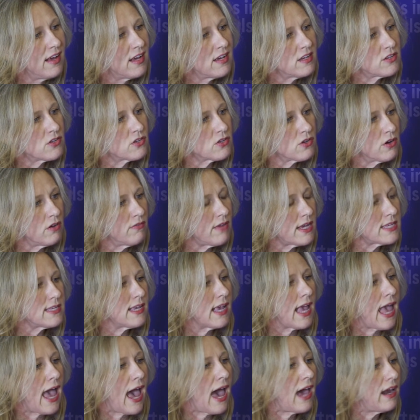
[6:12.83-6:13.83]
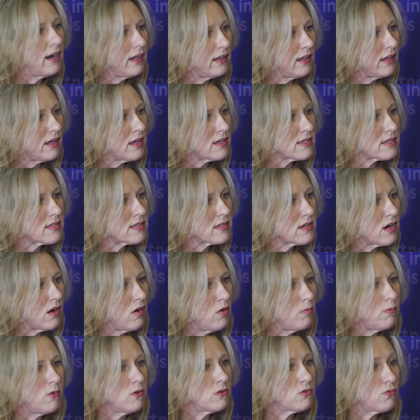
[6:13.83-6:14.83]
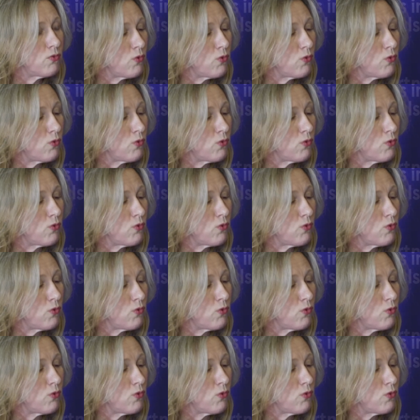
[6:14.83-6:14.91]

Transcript: serve as a catalyst almost